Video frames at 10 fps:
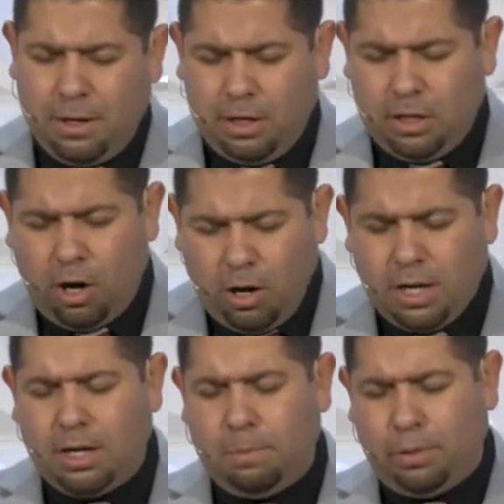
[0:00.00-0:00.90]
guarded
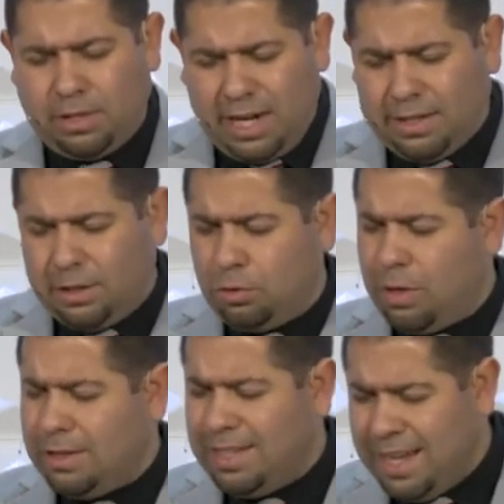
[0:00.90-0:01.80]
and protected
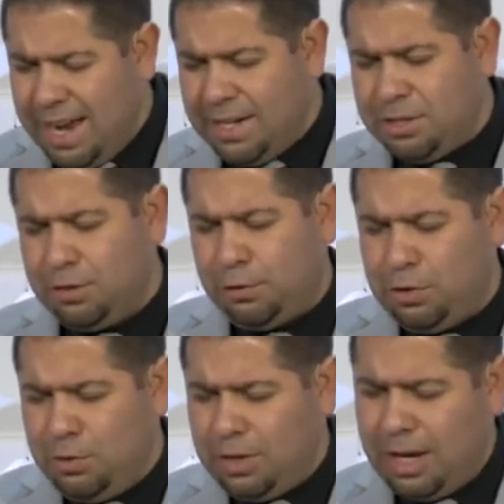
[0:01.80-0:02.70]
throughout the ages for
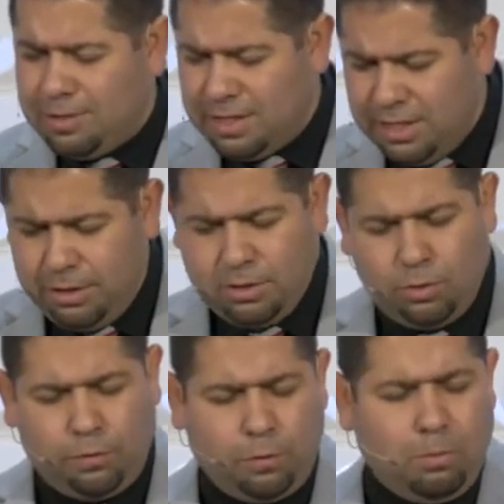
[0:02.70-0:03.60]
2,000 years,
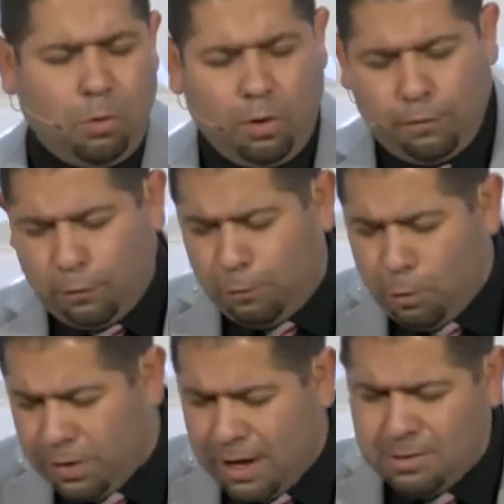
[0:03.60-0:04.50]
Lord, for more, for
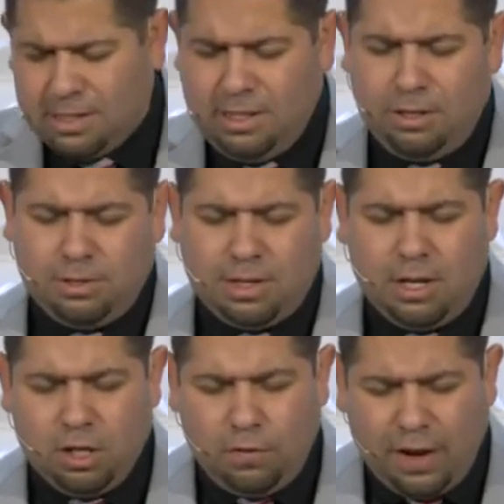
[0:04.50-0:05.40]
4,000 years.
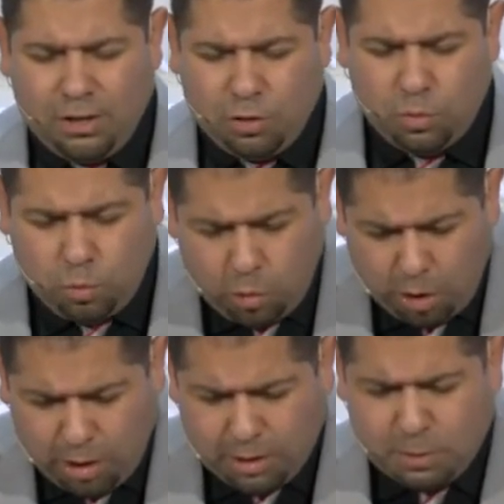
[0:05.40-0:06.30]
You've had your
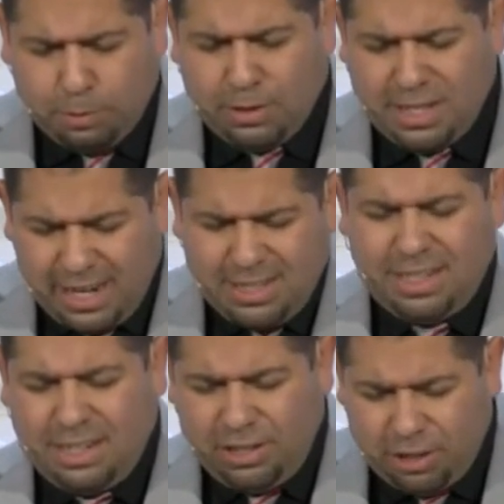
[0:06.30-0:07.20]
words protected
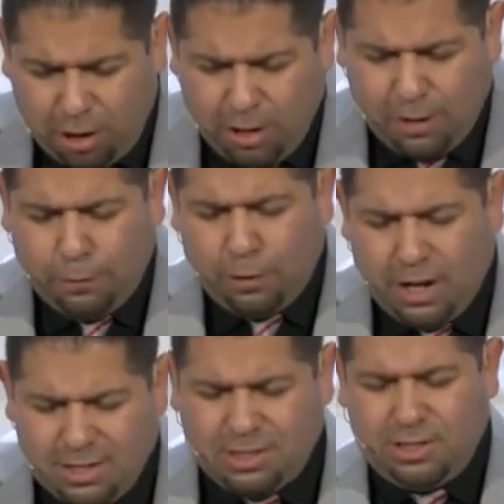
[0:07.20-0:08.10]
and guarded for
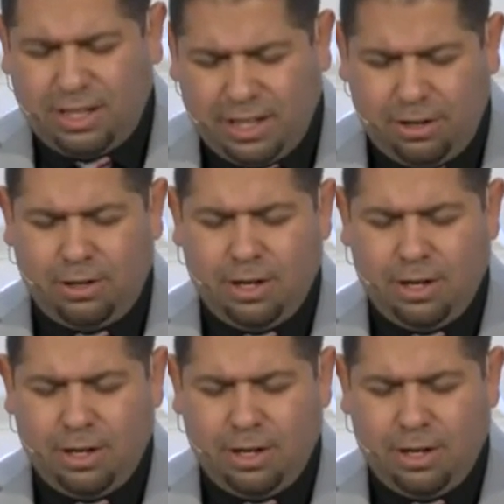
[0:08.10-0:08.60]
us to hear